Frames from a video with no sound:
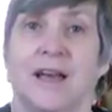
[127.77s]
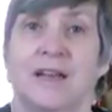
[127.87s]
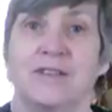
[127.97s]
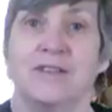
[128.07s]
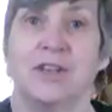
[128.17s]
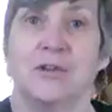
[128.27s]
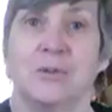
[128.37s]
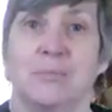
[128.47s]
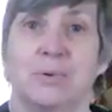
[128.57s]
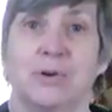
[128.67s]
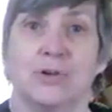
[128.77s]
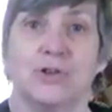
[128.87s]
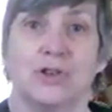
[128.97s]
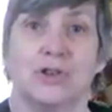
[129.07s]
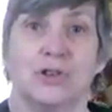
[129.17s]
so the
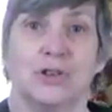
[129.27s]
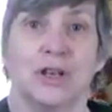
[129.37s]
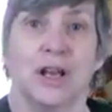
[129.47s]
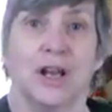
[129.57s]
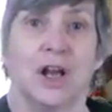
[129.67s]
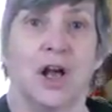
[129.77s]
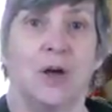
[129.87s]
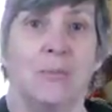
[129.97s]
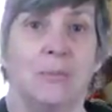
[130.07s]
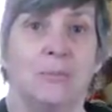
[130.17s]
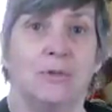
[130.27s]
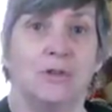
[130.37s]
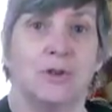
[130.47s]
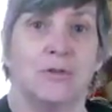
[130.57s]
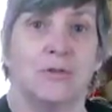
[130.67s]
push
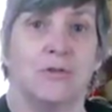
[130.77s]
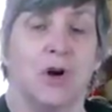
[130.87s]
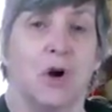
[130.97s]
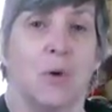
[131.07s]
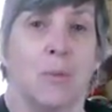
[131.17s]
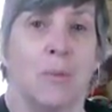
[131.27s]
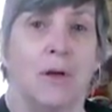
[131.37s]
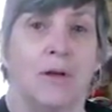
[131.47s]
comes from